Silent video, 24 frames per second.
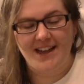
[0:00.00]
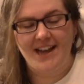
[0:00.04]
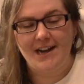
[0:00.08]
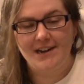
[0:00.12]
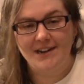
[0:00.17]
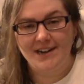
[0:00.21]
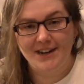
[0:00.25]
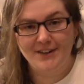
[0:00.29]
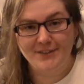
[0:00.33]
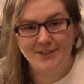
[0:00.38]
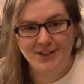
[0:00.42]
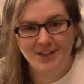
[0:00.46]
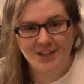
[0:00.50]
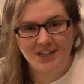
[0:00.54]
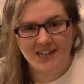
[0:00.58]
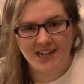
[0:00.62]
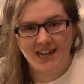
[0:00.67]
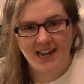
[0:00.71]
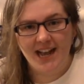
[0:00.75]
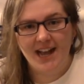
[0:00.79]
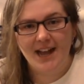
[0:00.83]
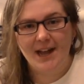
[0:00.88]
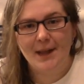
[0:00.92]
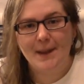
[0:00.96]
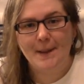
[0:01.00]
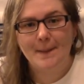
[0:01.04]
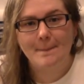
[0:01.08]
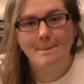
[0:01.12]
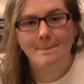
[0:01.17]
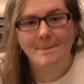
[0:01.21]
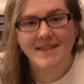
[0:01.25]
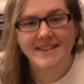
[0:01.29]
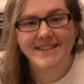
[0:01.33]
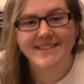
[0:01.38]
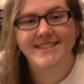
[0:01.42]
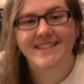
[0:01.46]
However, I
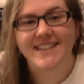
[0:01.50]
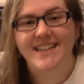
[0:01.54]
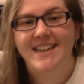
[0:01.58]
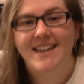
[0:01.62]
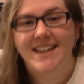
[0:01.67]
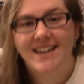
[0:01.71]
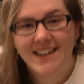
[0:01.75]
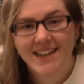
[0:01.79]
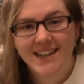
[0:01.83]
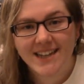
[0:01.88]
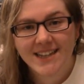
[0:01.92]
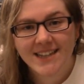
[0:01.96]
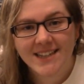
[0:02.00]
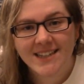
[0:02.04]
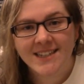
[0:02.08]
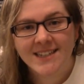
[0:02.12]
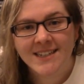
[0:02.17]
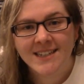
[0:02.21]
am missing